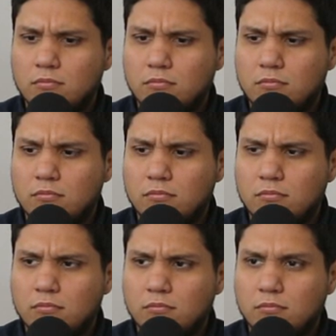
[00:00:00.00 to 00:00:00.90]

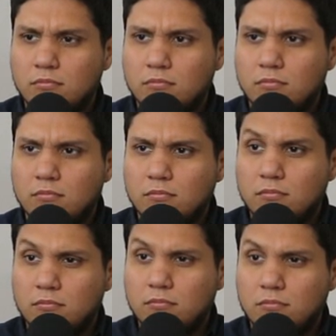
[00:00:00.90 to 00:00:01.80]

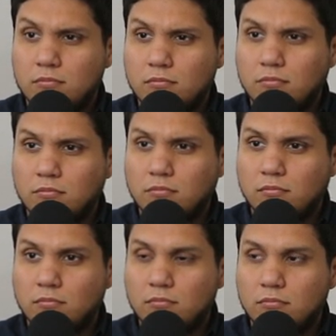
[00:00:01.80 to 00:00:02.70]

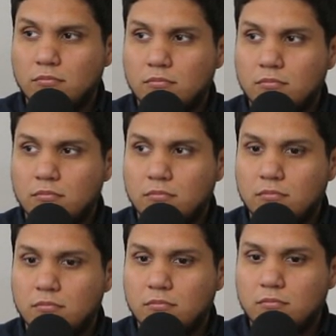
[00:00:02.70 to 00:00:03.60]

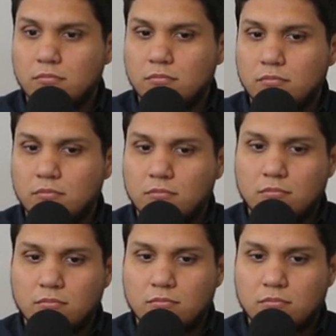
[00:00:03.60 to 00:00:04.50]

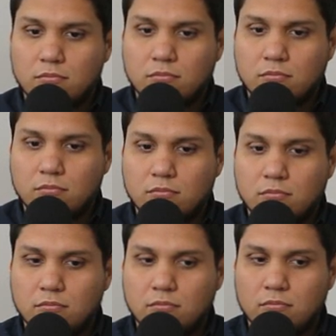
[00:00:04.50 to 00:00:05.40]

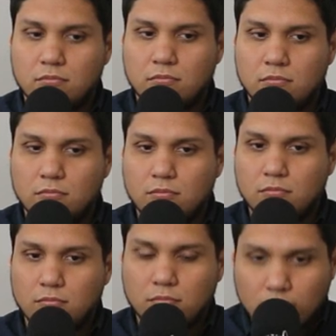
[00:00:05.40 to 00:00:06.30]

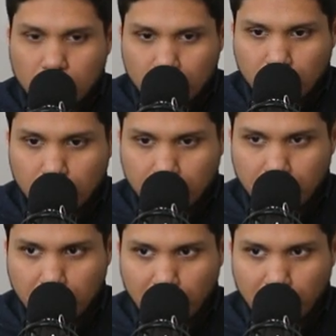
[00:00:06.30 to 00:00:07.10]
[no speech]